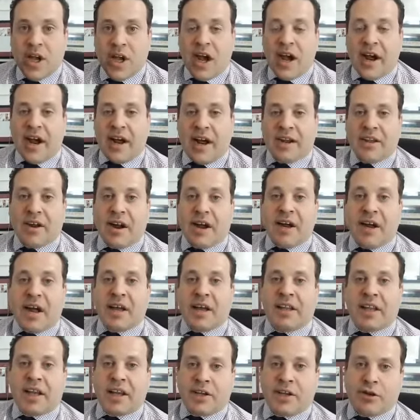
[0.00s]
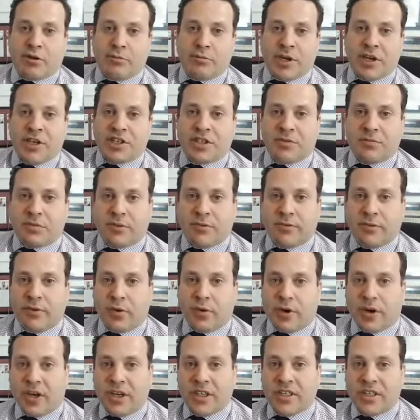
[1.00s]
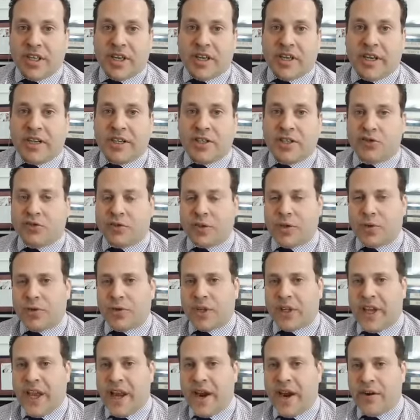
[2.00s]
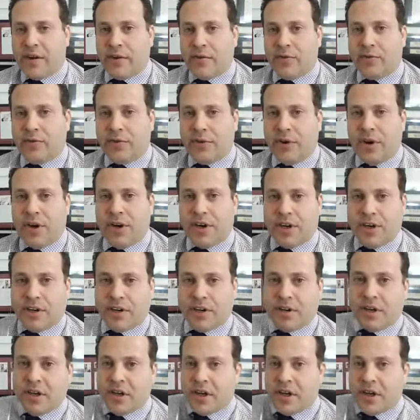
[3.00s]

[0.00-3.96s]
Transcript: I like your mention before, because it is true with accounting fraud, and